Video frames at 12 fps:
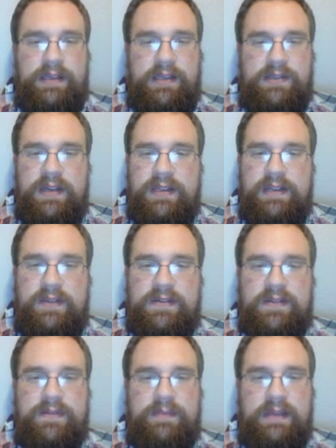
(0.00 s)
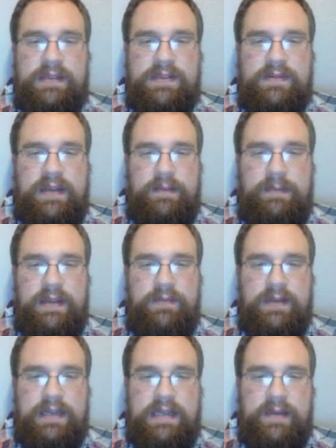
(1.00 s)
Strength user, minus 3 AP,
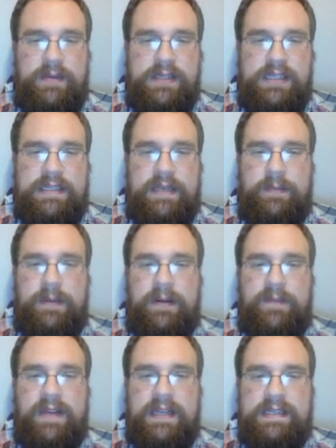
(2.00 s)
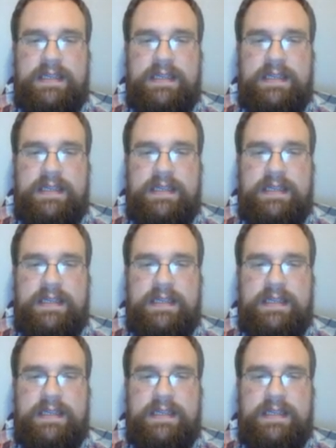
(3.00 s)
1 damage each time a bear fights.